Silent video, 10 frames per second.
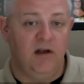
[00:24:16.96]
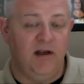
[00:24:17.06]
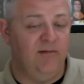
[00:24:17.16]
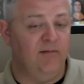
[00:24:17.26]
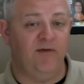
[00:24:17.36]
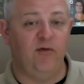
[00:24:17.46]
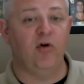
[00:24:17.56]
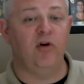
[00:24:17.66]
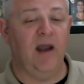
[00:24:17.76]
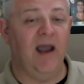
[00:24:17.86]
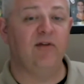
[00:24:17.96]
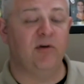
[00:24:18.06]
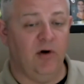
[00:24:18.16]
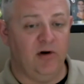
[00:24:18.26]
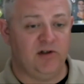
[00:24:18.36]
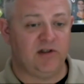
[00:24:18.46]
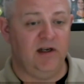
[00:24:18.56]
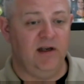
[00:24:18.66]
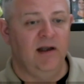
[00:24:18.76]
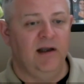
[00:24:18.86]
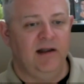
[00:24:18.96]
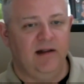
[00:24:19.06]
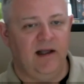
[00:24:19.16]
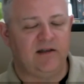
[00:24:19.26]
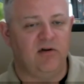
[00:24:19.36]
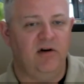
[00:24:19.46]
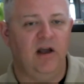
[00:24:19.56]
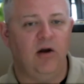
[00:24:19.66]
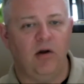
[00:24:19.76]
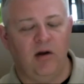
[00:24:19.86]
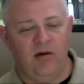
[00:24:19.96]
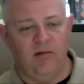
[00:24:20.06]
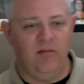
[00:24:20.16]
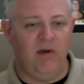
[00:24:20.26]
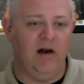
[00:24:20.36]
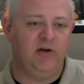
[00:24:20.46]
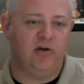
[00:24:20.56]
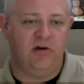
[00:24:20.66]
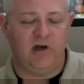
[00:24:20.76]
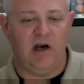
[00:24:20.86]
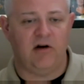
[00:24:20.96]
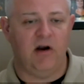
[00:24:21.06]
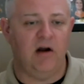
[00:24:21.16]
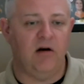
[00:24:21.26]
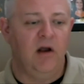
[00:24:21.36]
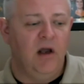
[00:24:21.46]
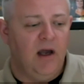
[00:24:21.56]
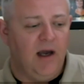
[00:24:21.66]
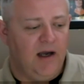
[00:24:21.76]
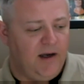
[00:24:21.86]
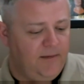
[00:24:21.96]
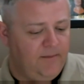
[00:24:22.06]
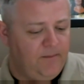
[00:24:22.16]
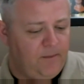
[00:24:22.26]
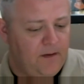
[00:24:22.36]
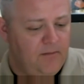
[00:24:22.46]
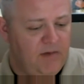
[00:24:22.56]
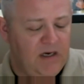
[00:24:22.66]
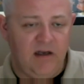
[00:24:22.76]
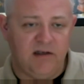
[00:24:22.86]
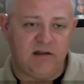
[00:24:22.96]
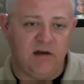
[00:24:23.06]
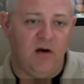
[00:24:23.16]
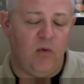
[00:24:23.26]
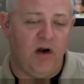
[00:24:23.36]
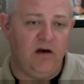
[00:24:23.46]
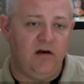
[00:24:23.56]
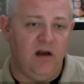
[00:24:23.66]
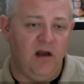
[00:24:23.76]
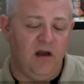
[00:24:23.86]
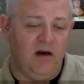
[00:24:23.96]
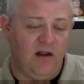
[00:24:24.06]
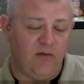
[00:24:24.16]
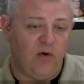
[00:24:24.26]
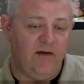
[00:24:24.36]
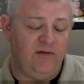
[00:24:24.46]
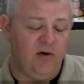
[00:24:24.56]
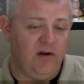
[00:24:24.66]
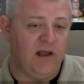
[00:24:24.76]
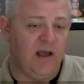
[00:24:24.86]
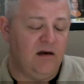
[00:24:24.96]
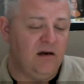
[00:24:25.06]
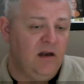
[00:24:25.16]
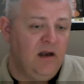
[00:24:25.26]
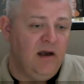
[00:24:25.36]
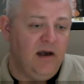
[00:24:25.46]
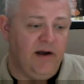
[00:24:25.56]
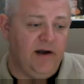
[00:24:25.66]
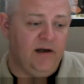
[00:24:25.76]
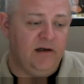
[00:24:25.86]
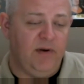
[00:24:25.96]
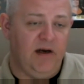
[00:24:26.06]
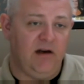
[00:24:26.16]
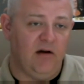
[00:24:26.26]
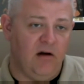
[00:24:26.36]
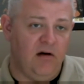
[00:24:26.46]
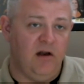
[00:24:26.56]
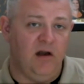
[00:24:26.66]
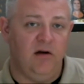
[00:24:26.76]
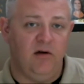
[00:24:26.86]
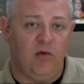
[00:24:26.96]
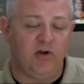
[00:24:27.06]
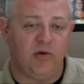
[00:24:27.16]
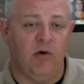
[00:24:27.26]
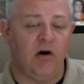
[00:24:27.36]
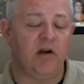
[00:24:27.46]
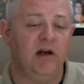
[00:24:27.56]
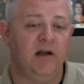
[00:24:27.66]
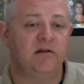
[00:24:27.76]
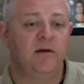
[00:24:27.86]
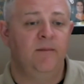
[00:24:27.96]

even before you have an emergency, that's going to help manage your entire crowd. Media is another way of doing that, depending on what your market is.